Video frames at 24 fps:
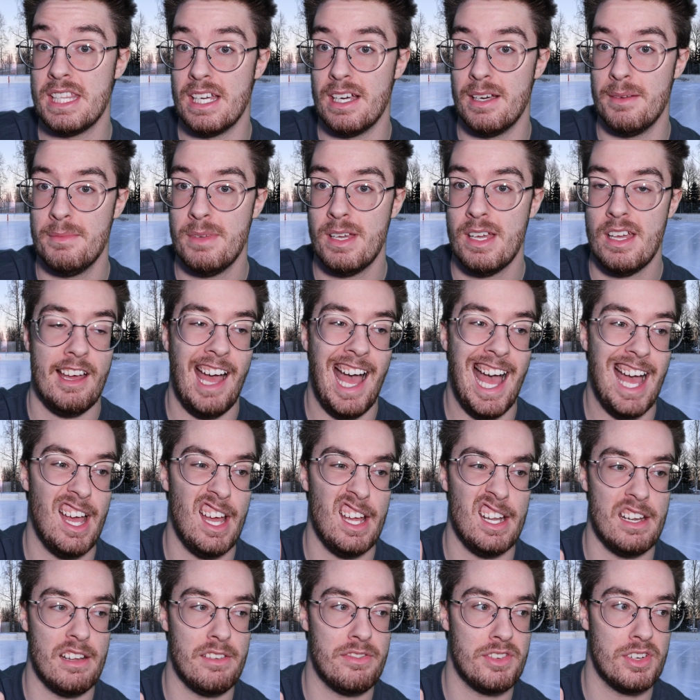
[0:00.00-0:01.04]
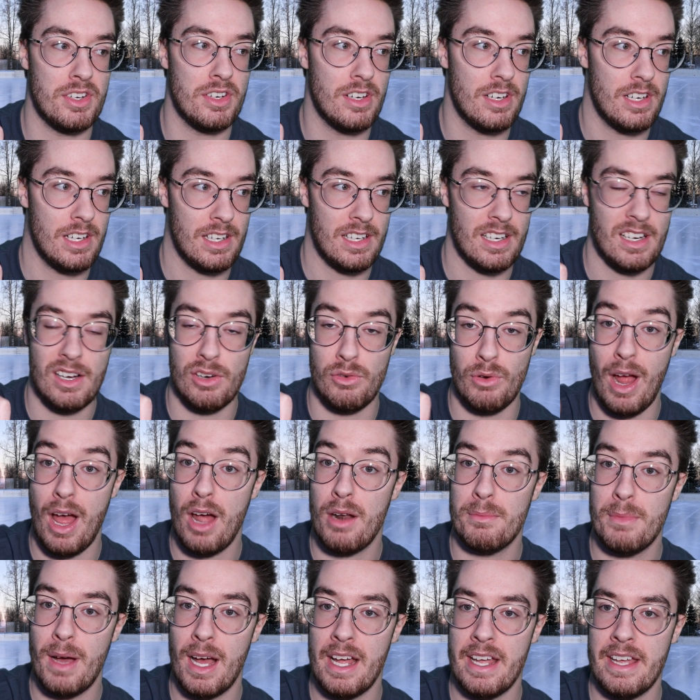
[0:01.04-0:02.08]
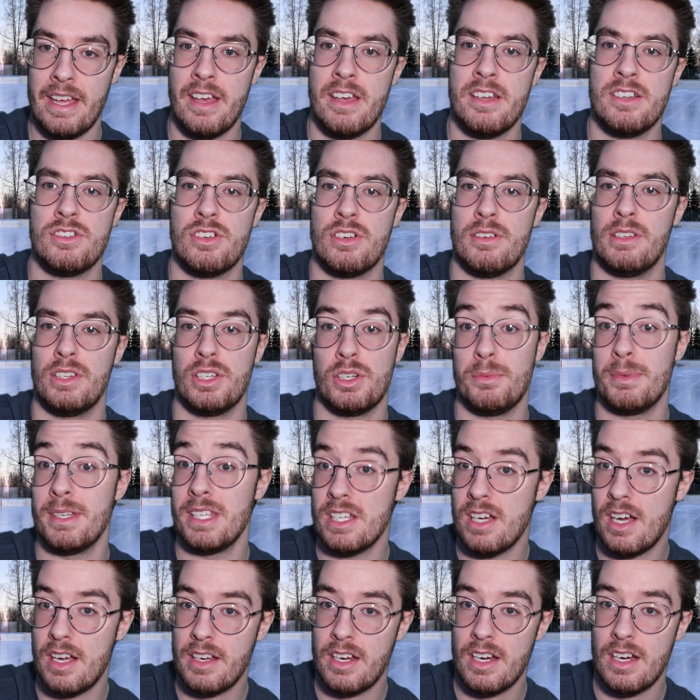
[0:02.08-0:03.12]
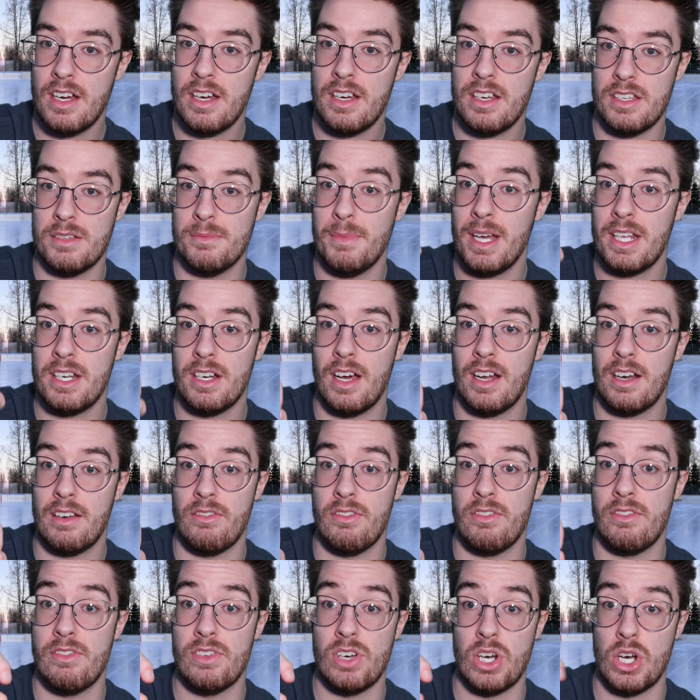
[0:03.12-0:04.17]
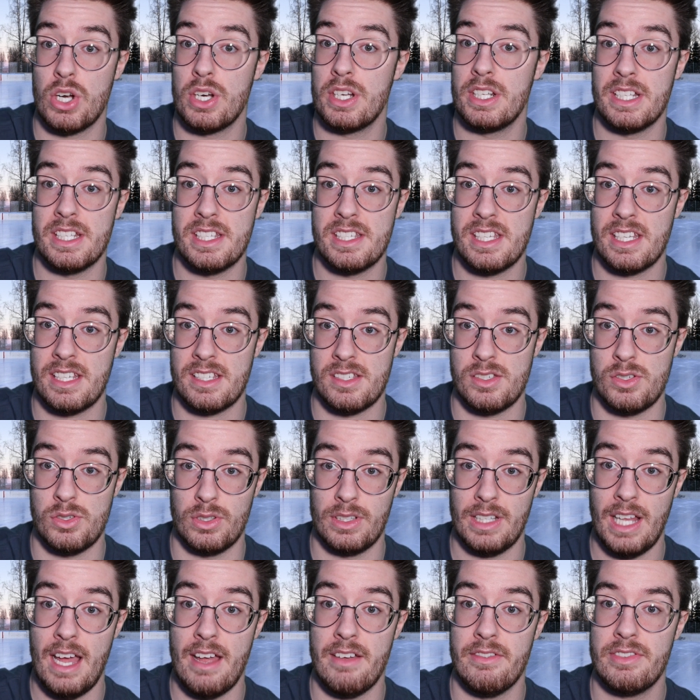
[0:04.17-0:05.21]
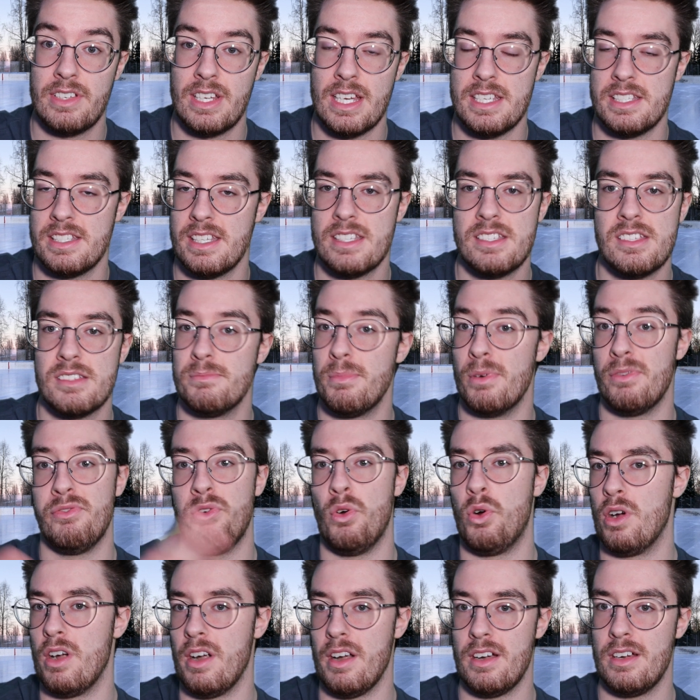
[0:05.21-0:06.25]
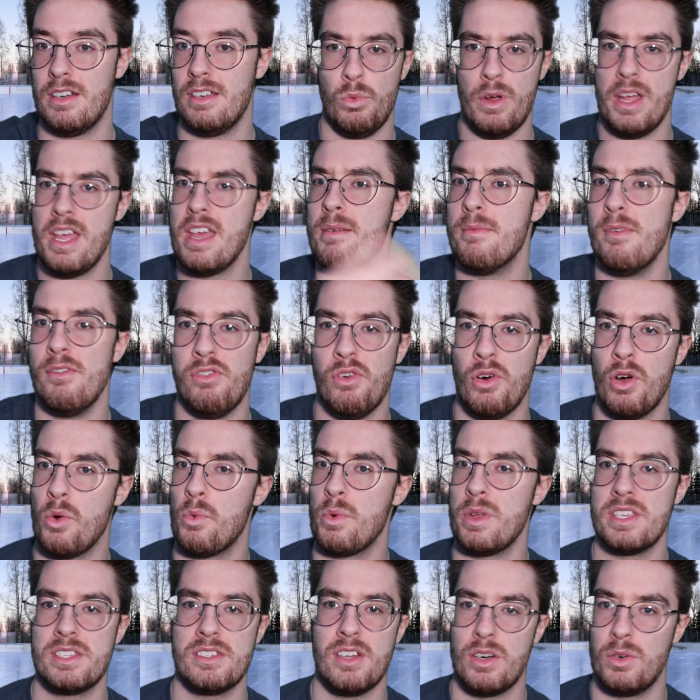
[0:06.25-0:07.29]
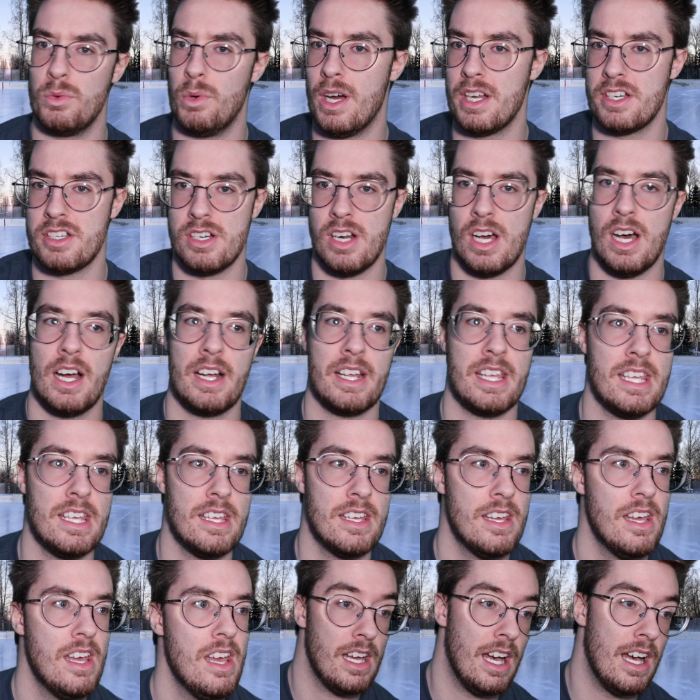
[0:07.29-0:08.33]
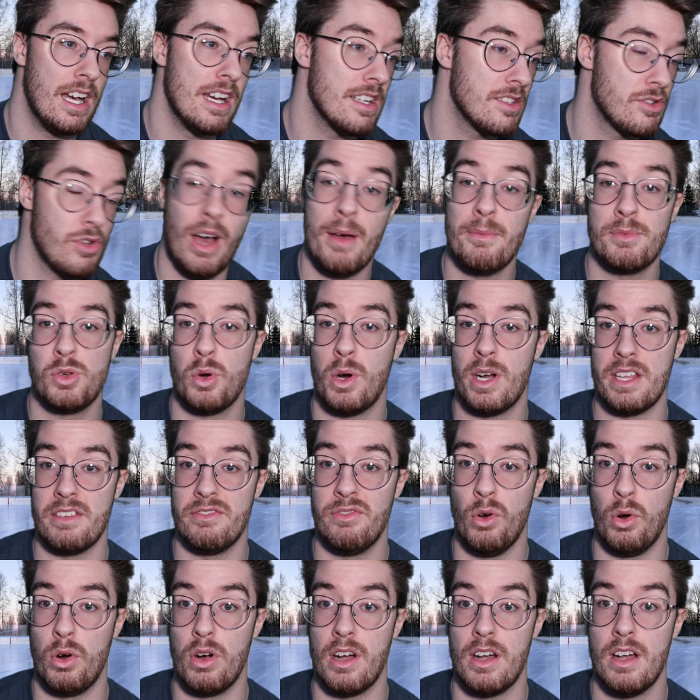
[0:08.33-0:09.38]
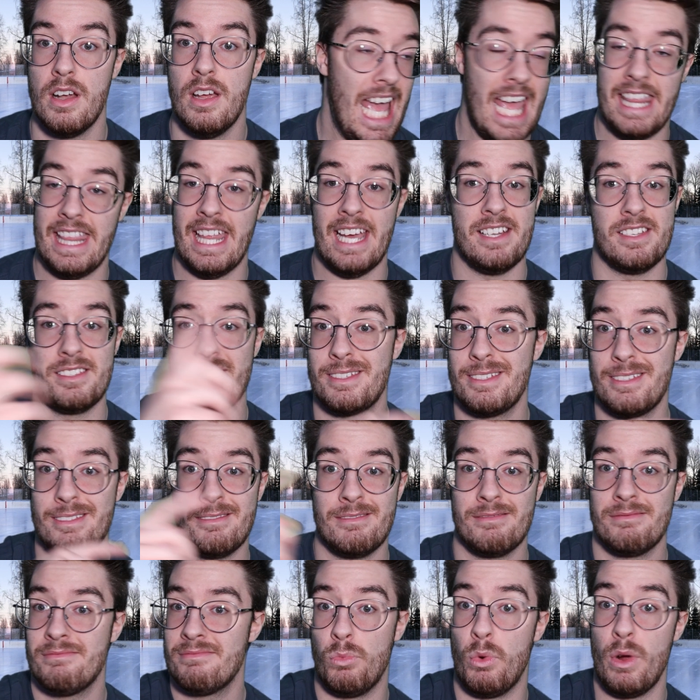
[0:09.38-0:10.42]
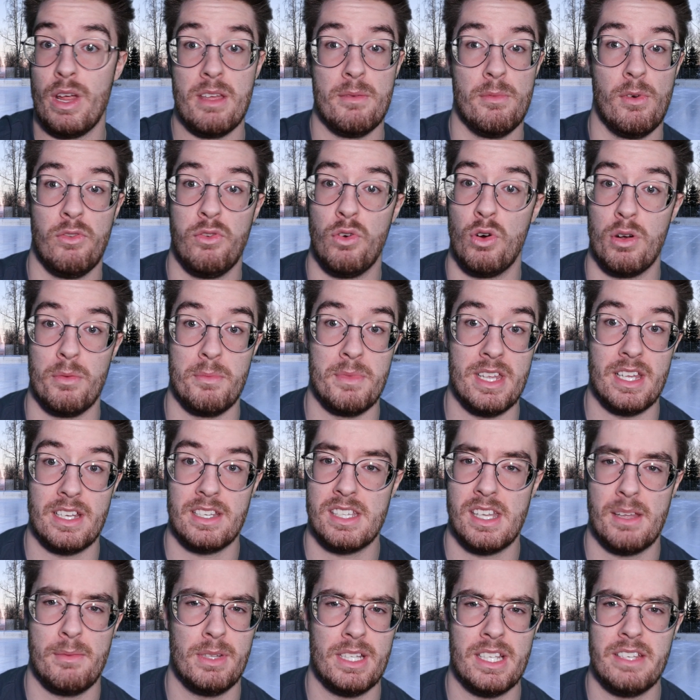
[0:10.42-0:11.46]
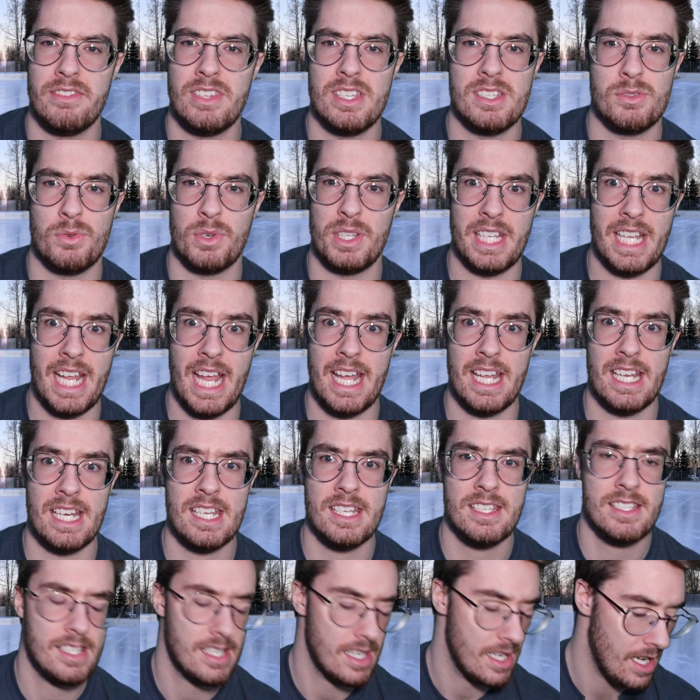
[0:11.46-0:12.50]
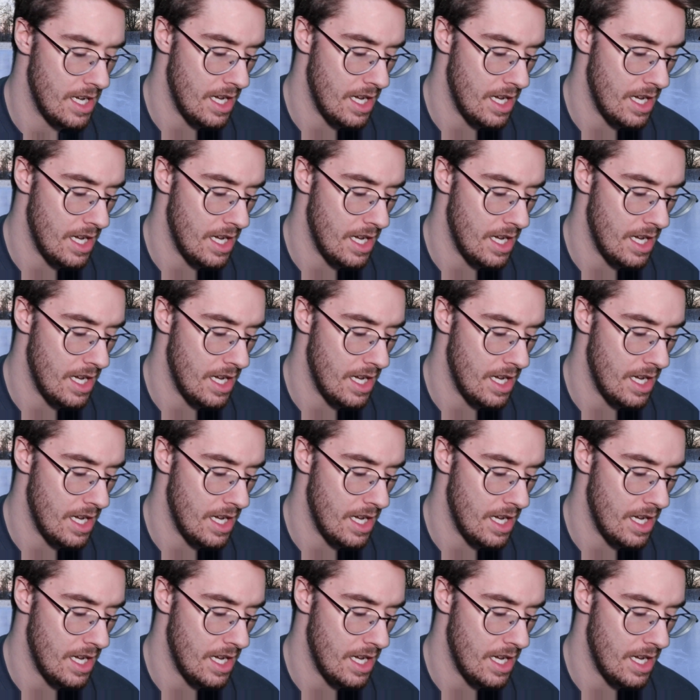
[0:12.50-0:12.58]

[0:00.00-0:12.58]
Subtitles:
them. And if you're around my age or a little bit younger, you might not have even heard of these things in your life because this is way before we started watching hockey. So I'm 24, and that's way before me because I believe these were in the 80s.